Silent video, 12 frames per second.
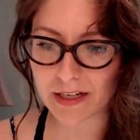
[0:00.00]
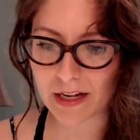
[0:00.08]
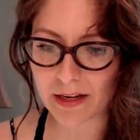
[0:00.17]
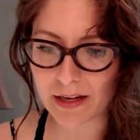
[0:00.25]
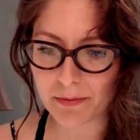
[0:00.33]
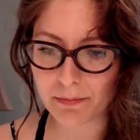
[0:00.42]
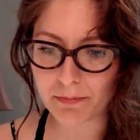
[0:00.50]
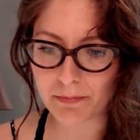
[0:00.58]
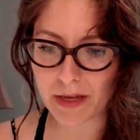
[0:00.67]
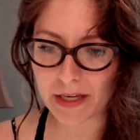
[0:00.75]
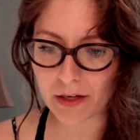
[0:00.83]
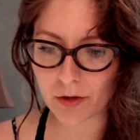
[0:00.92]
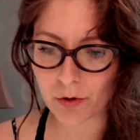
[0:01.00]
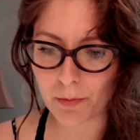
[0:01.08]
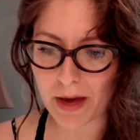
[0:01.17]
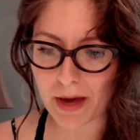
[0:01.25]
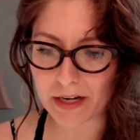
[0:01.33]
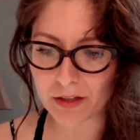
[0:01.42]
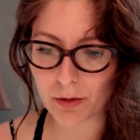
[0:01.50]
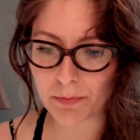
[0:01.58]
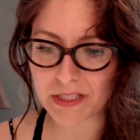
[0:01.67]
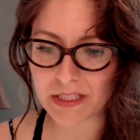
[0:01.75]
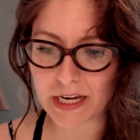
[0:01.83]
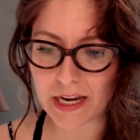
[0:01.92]
Did
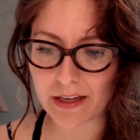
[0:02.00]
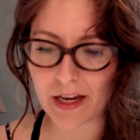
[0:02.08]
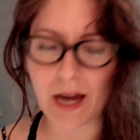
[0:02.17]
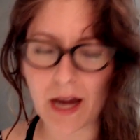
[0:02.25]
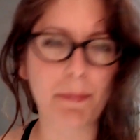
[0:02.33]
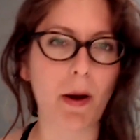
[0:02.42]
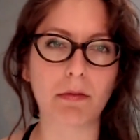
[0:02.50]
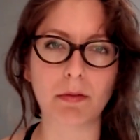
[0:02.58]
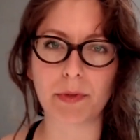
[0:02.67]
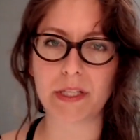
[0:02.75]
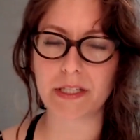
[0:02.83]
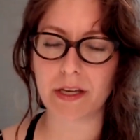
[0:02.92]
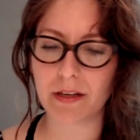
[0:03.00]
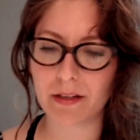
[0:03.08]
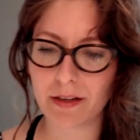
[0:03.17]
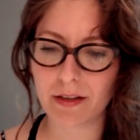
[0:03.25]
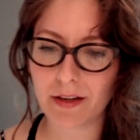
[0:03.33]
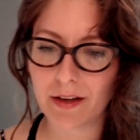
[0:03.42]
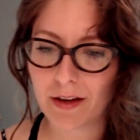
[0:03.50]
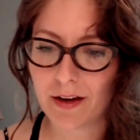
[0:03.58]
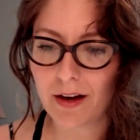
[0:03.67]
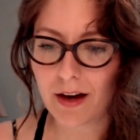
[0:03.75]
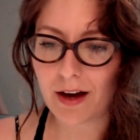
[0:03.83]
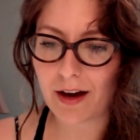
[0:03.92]
I make a grammatical mistake? I
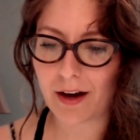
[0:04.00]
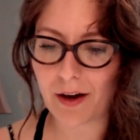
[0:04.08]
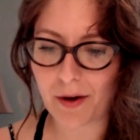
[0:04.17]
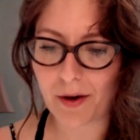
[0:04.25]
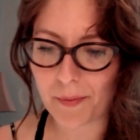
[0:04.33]
probably did.